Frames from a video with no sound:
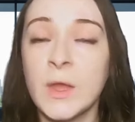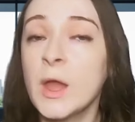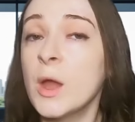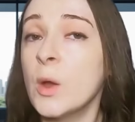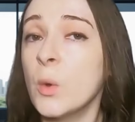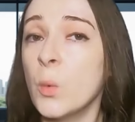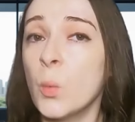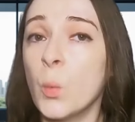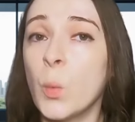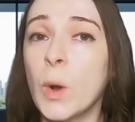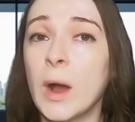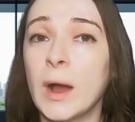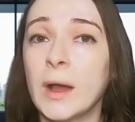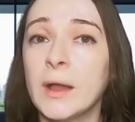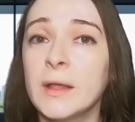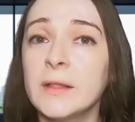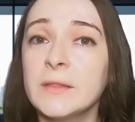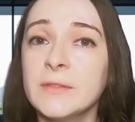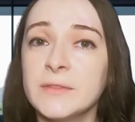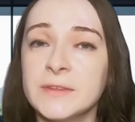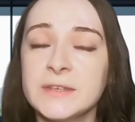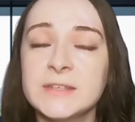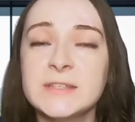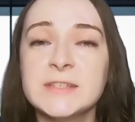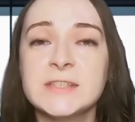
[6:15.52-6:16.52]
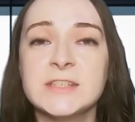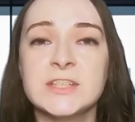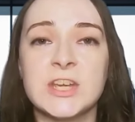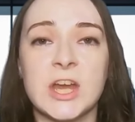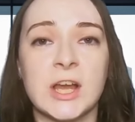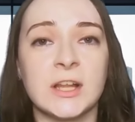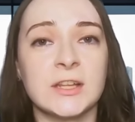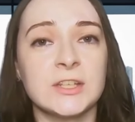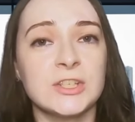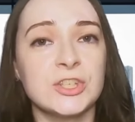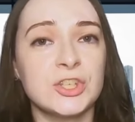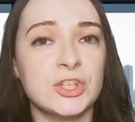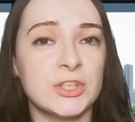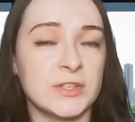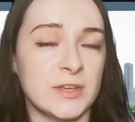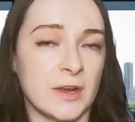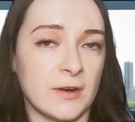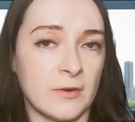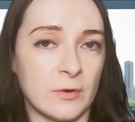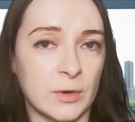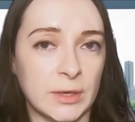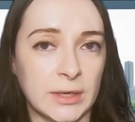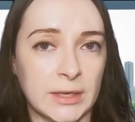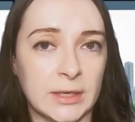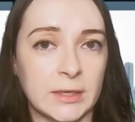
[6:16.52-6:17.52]
While these challenges are
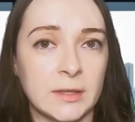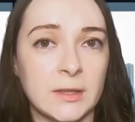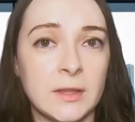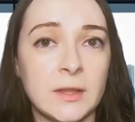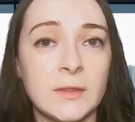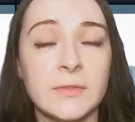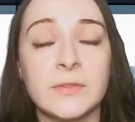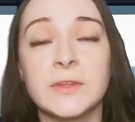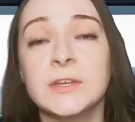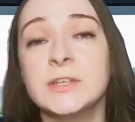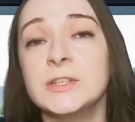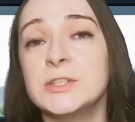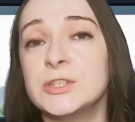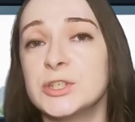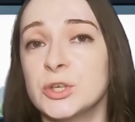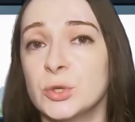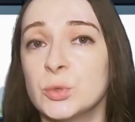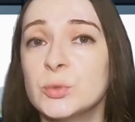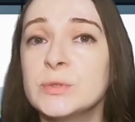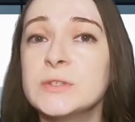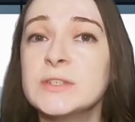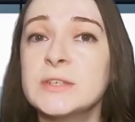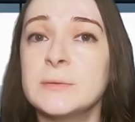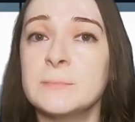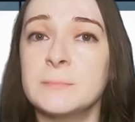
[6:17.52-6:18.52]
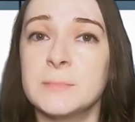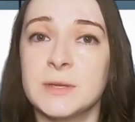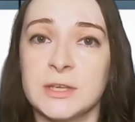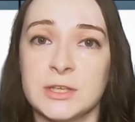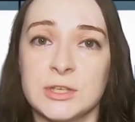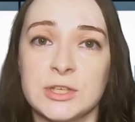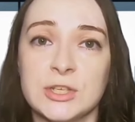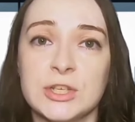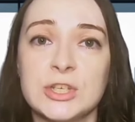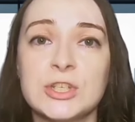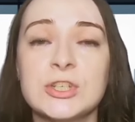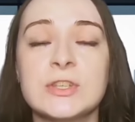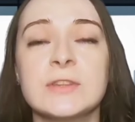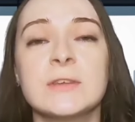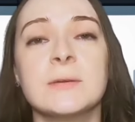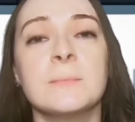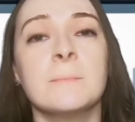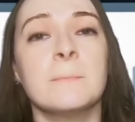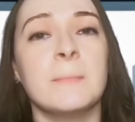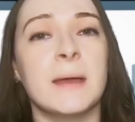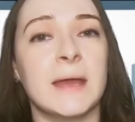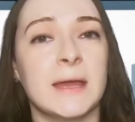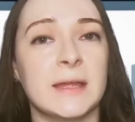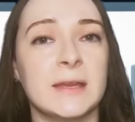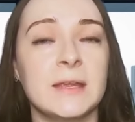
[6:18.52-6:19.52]
real, they don't diminish the
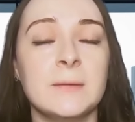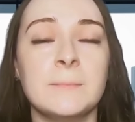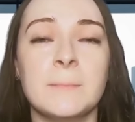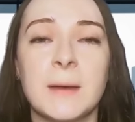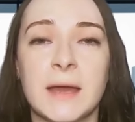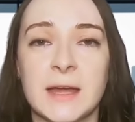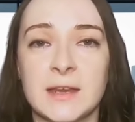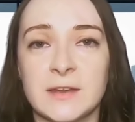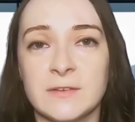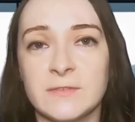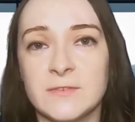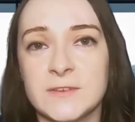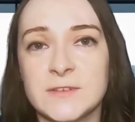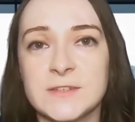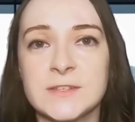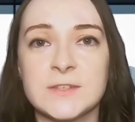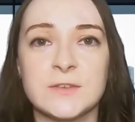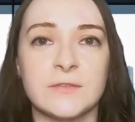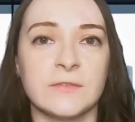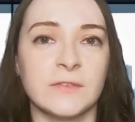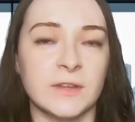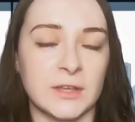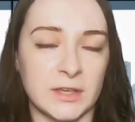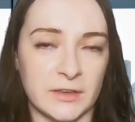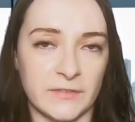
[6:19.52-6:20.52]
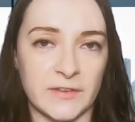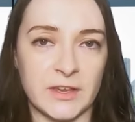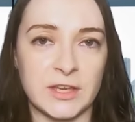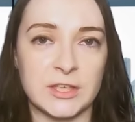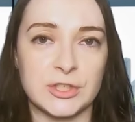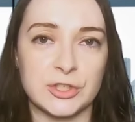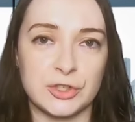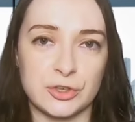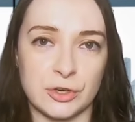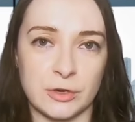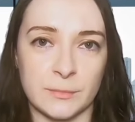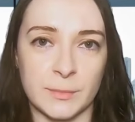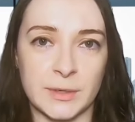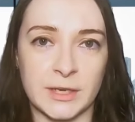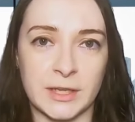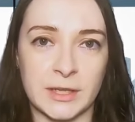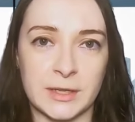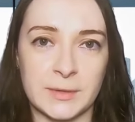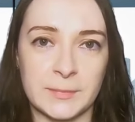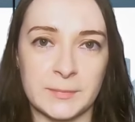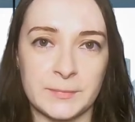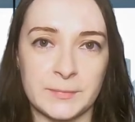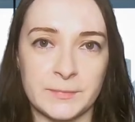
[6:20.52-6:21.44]
many benefits of living in Germany.